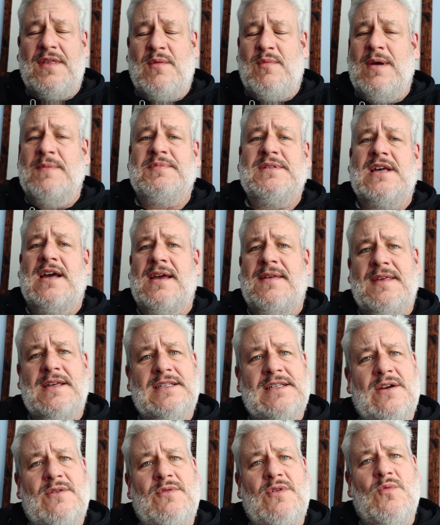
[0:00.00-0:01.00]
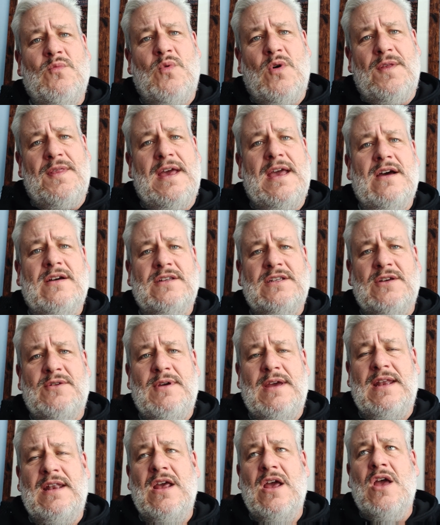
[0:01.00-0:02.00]
You go on their website and they tell you what they
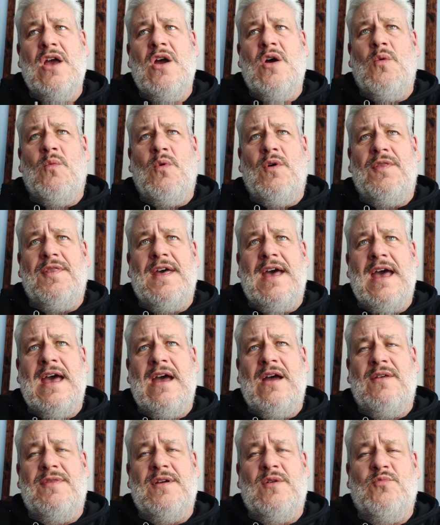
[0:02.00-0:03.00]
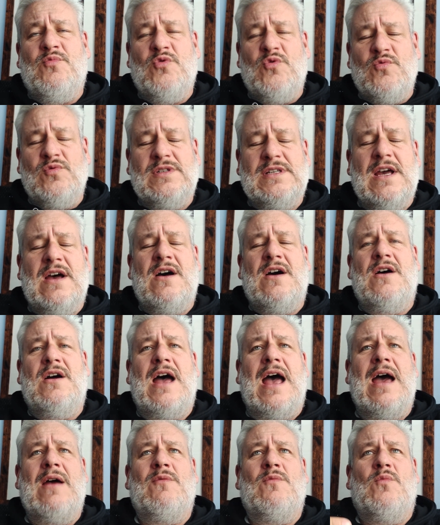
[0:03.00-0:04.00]
are doing, what their rules
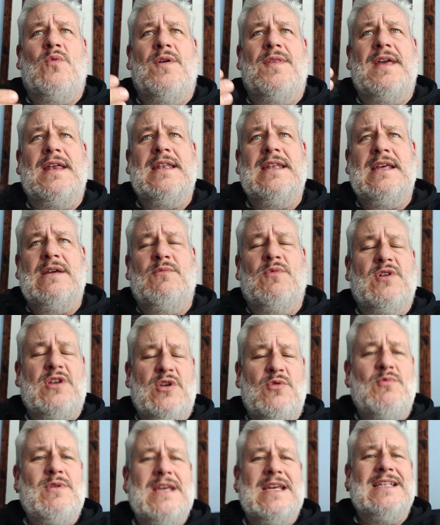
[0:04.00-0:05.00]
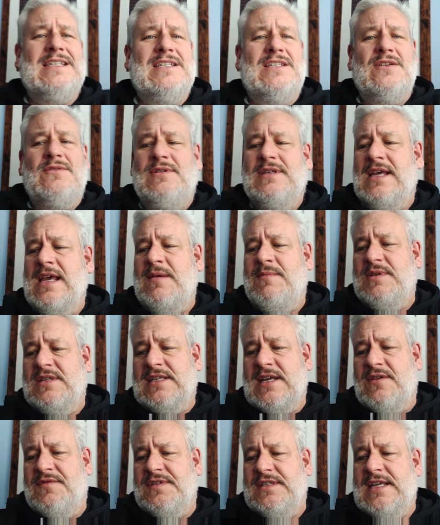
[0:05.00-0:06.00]
are, and what you need to do to
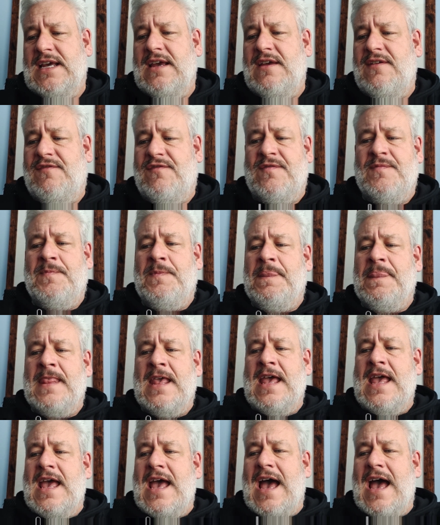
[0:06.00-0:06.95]
keep yourself safe.